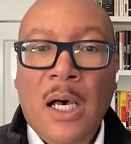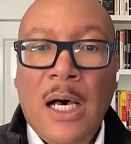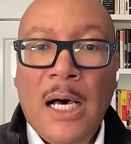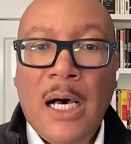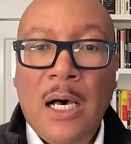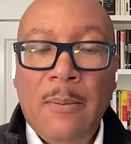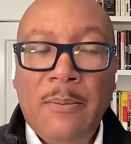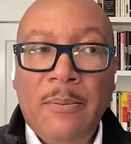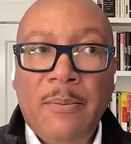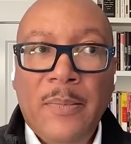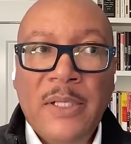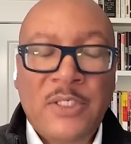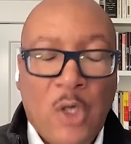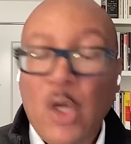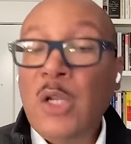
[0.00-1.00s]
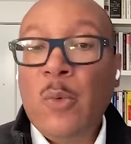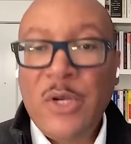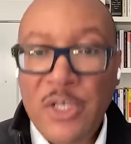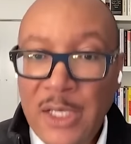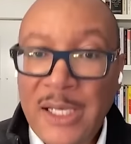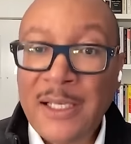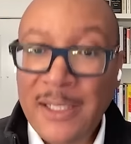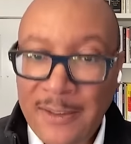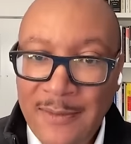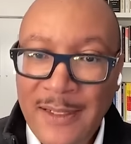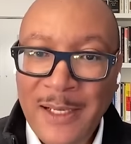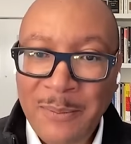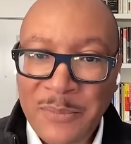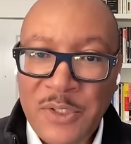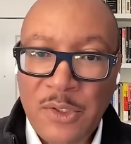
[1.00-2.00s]
Um, it's the only way you're going to get
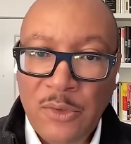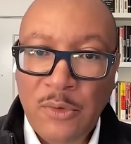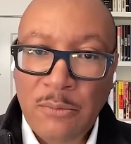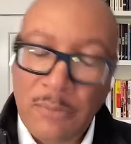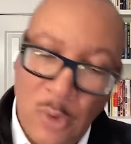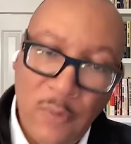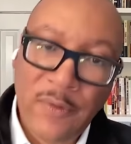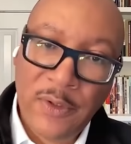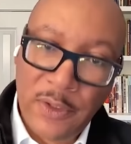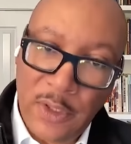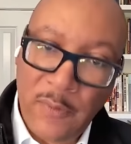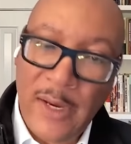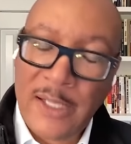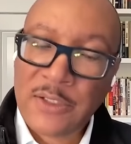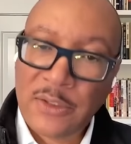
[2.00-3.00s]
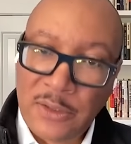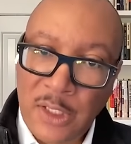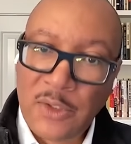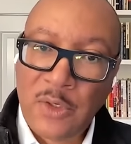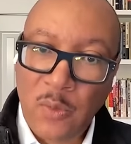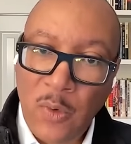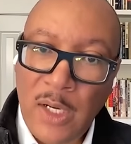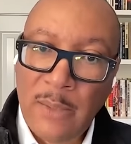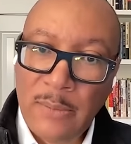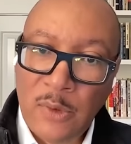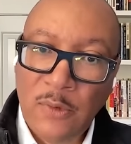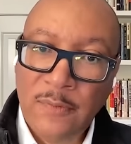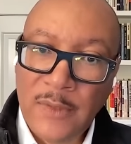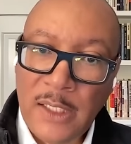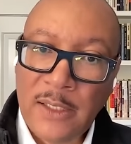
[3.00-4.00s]
them to move in the directions that you want to
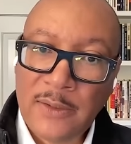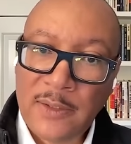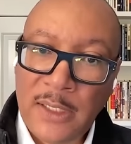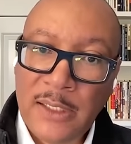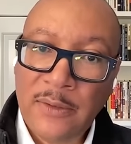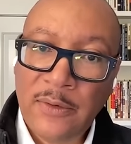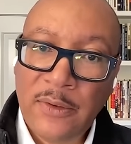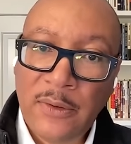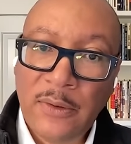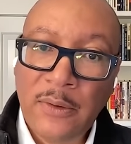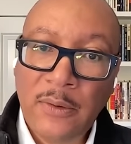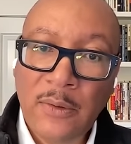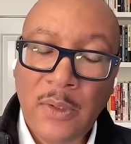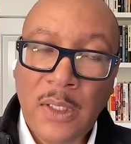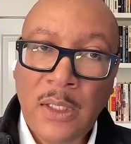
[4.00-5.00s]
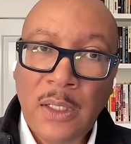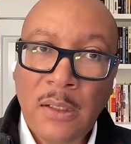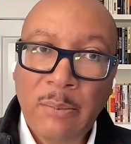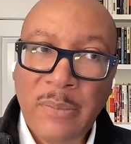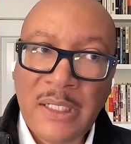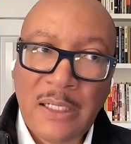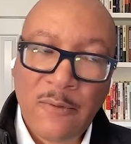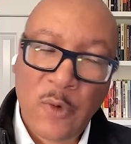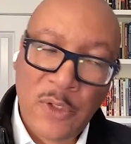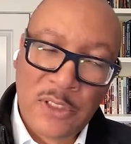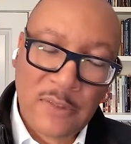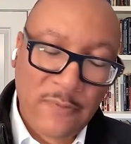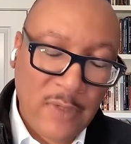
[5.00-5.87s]
move things into. But of course, yeah.